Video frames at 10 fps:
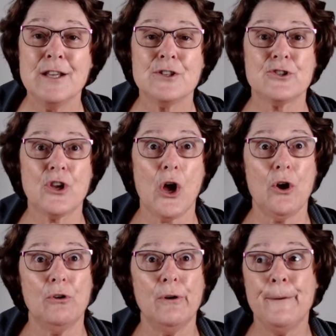
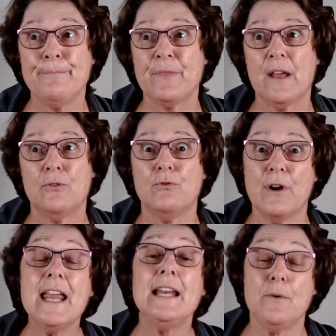So
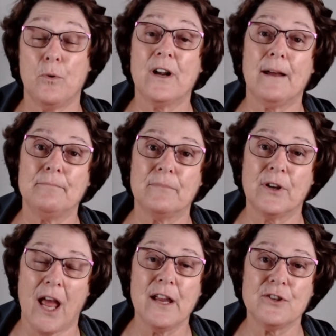really what I'm
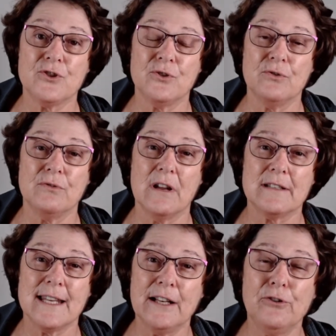going to
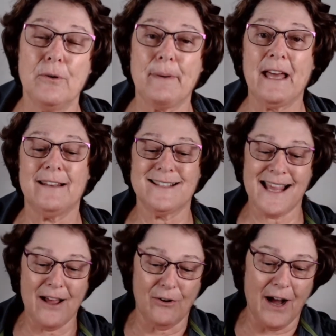tell you about is
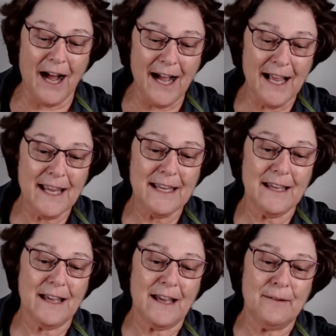how
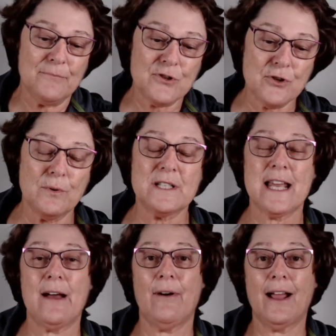I do it,
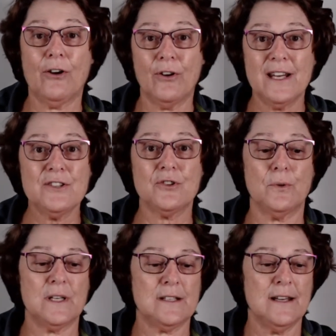how I got into
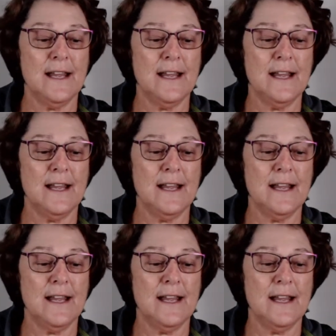it,